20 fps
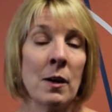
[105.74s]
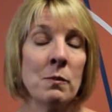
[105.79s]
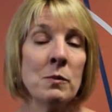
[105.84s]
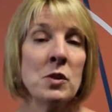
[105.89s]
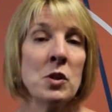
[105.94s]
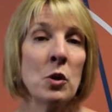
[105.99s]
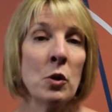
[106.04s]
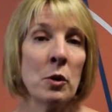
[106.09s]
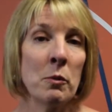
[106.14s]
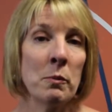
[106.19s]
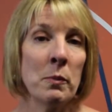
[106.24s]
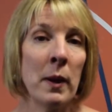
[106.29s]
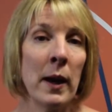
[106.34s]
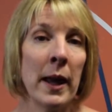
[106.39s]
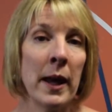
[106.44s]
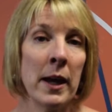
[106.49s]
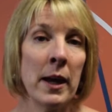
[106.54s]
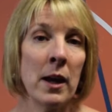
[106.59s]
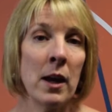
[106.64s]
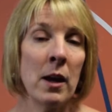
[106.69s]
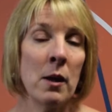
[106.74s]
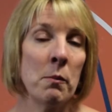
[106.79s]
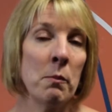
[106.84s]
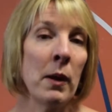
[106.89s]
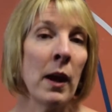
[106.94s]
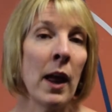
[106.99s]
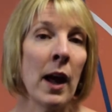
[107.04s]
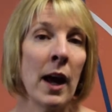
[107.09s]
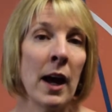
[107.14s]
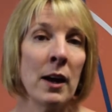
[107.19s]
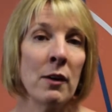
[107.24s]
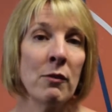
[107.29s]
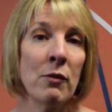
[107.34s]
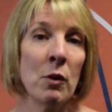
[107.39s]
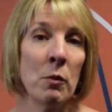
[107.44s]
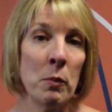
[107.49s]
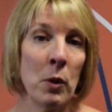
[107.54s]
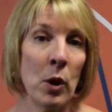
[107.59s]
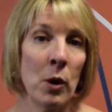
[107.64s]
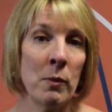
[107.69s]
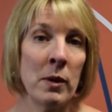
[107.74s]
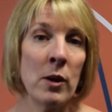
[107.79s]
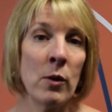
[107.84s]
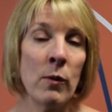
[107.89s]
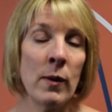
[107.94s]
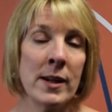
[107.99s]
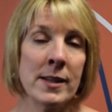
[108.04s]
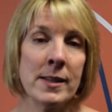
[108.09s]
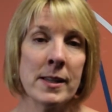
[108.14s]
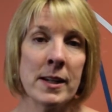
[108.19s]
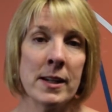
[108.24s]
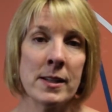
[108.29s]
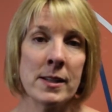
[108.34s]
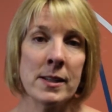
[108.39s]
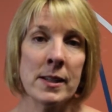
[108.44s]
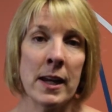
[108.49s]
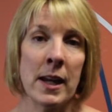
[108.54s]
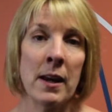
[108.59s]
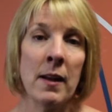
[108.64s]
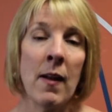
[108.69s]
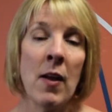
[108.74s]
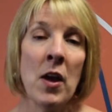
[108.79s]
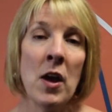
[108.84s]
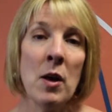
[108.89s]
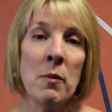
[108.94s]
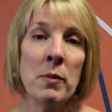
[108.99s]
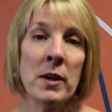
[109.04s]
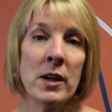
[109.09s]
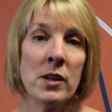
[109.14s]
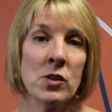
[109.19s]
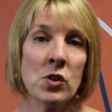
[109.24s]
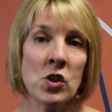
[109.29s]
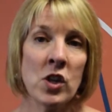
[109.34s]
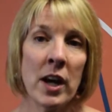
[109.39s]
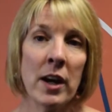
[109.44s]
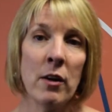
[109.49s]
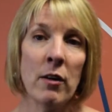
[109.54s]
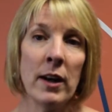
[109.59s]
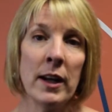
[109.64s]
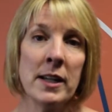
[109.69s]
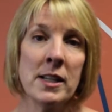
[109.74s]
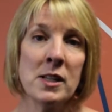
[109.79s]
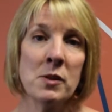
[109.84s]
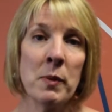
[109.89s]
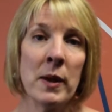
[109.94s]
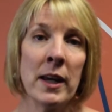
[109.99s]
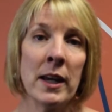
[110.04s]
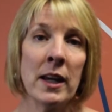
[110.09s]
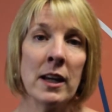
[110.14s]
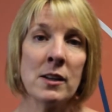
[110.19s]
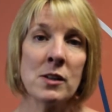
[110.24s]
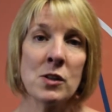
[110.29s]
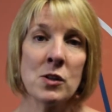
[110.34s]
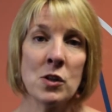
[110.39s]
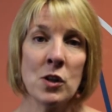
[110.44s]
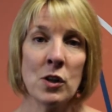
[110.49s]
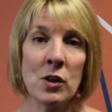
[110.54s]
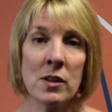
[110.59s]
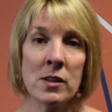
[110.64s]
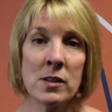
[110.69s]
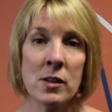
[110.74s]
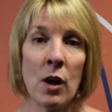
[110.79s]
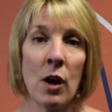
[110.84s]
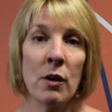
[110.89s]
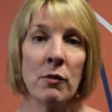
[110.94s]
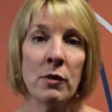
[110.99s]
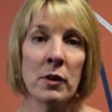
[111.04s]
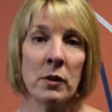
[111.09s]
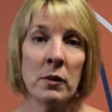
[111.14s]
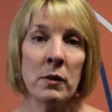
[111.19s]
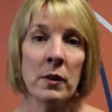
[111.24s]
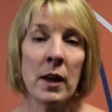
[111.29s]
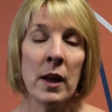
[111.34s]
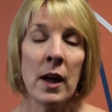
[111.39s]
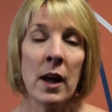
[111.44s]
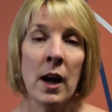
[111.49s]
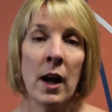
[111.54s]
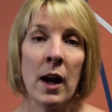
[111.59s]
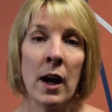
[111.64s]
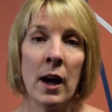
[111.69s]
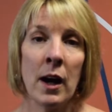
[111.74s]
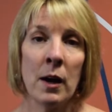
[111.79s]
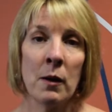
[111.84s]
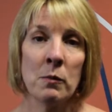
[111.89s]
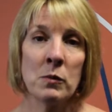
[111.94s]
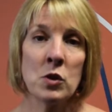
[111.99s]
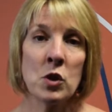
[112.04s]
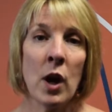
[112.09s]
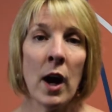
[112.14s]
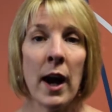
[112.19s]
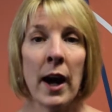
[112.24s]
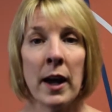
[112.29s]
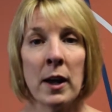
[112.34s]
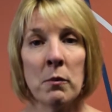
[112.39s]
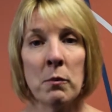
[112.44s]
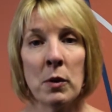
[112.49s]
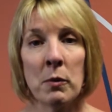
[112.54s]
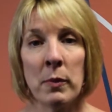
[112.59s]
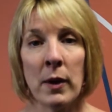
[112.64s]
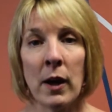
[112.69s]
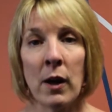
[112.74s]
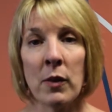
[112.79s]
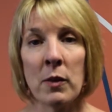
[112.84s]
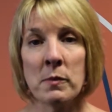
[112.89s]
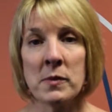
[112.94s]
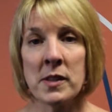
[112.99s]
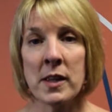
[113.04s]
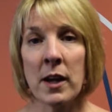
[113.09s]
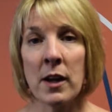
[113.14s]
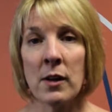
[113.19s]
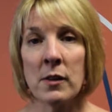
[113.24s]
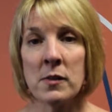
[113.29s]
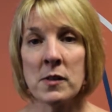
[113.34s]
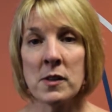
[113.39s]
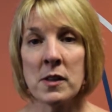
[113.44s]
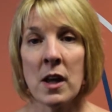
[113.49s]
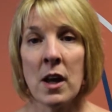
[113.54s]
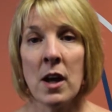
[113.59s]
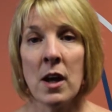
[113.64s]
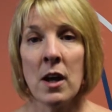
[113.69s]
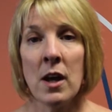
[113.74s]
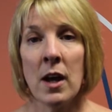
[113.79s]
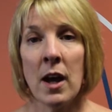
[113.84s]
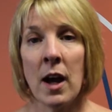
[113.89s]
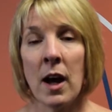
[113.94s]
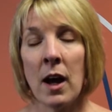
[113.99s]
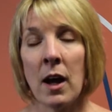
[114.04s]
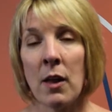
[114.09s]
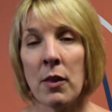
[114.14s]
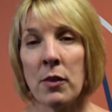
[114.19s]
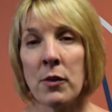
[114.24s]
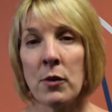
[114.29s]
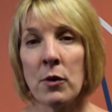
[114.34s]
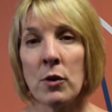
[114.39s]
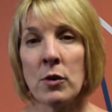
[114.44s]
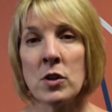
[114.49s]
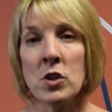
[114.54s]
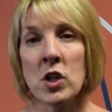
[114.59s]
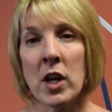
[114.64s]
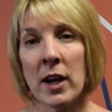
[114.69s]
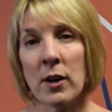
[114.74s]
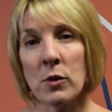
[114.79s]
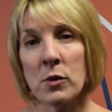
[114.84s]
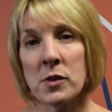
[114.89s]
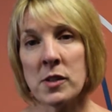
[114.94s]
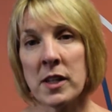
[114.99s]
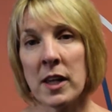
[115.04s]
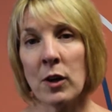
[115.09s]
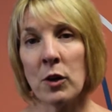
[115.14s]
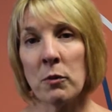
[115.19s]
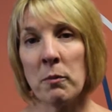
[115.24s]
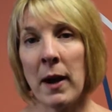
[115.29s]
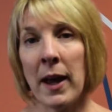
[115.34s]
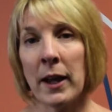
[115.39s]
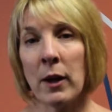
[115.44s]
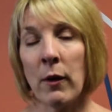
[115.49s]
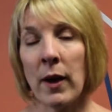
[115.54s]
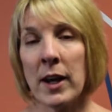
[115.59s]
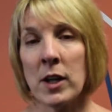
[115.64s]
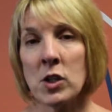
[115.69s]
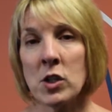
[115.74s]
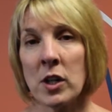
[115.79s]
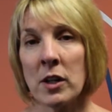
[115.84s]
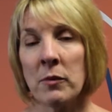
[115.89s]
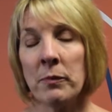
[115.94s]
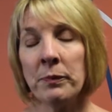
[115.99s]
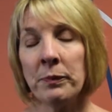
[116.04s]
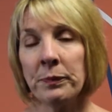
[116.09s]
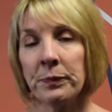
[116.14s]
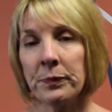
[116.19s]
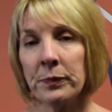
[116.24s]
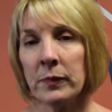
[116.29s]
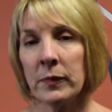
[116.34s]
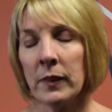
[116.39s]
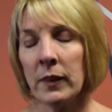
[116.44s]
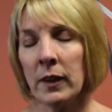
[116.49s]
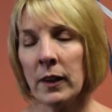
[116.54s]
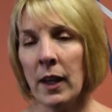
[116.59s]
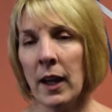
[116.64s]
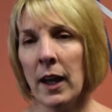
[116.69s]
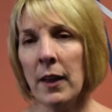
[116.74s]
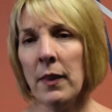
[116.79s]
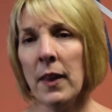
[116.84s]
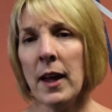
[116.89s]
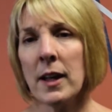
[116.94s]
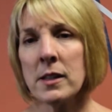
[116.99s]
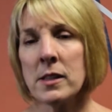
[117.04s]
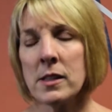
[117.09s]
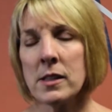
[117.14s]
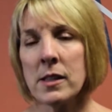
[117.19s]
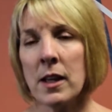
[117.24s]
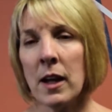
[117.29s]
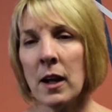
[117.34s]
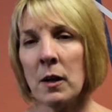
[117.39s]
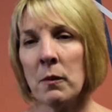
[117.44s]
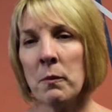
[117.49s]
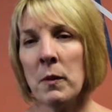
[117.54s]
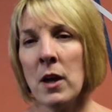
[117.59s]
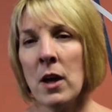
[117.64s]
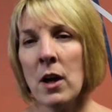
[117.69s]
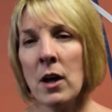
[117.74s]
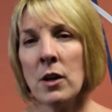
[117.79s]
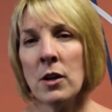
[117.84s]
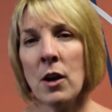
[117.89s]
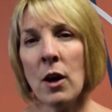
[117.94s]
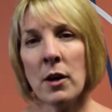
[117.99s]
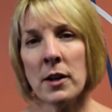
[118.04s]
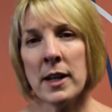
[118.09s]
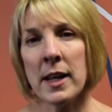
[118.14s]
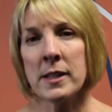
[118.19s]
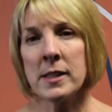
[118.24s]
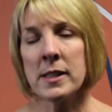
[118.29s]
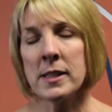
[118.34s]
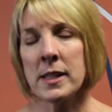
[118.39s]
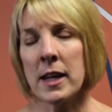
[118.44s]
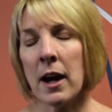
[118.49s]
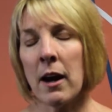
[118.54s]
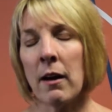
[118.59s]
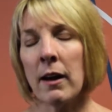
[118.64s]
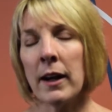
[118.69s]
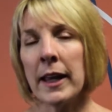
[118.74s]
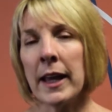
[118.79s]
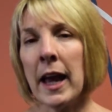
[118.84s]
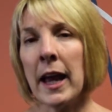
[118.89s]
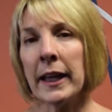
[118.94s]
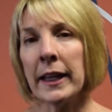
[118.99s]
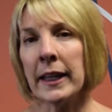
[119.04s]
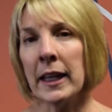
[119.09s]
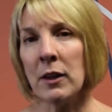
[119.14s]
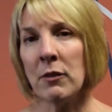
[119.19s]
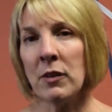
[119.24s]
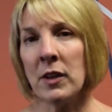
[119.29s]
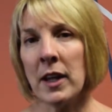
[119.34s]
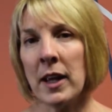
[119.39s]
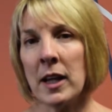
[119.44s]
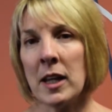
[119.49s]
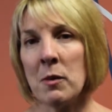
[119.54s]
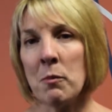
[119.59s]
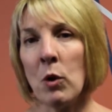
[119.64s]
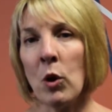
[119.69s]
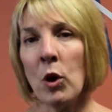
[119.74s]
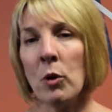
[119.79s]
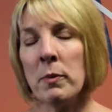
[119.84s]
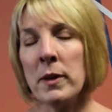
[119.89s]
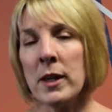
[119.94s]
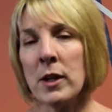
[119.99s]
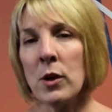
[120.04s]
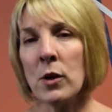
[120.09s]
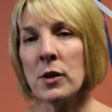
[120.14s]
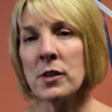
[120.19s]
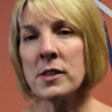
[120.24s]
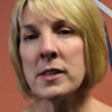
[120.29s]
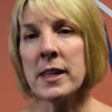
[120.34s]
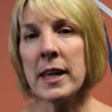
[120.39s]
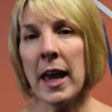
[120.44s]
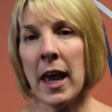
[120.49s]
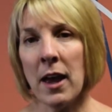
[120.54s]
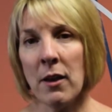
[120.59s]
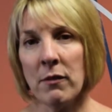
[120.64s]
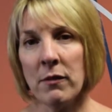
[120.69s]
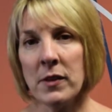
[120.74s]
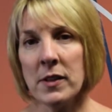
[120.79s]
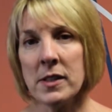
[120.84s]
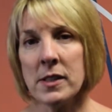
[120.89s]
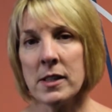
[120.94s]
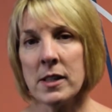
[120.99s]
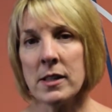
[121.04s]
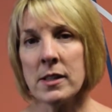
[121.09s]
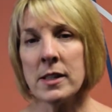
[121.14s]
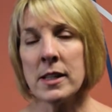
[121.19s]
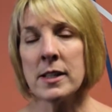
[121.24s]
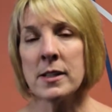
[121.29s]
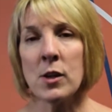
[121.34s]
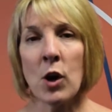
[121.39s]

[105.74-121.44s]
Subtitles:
to apply for permanent residency. Because generally speaking, students often try and propel themselves through the general skilled migration. And that's not necessarily a given anymore, because the emphasis is